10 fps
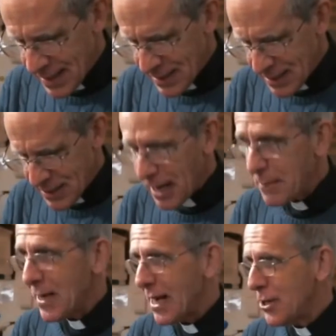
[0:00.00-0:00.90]
It's the
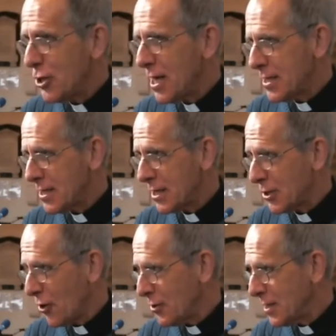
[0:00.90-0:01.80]
same day Jesus
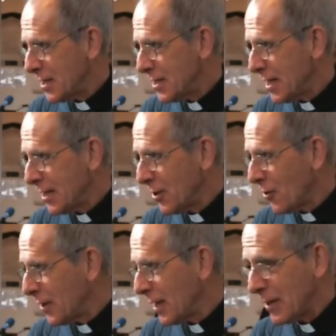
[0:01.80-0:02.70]
has gone to the
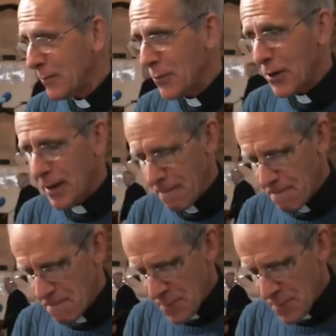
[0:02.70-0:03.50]
synagogue in Capernaum,